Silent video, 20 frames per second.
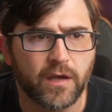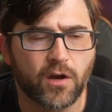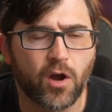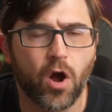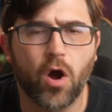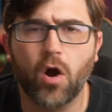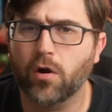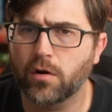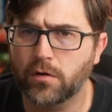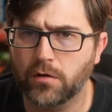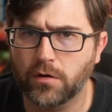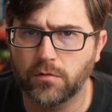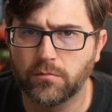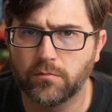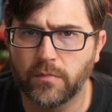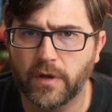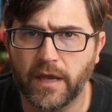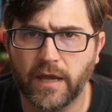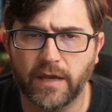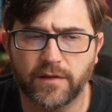carnal
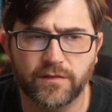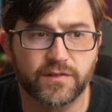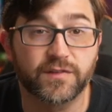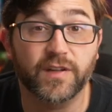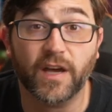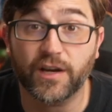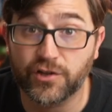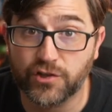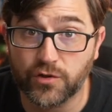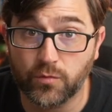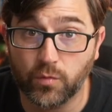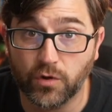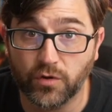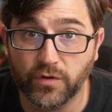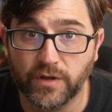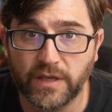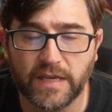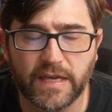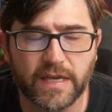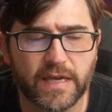and
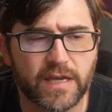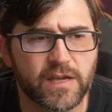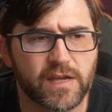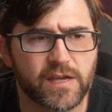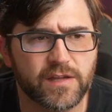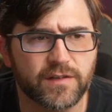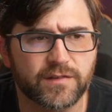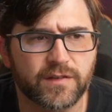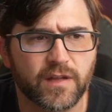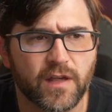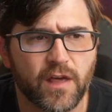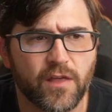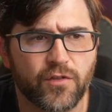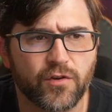sexual he is.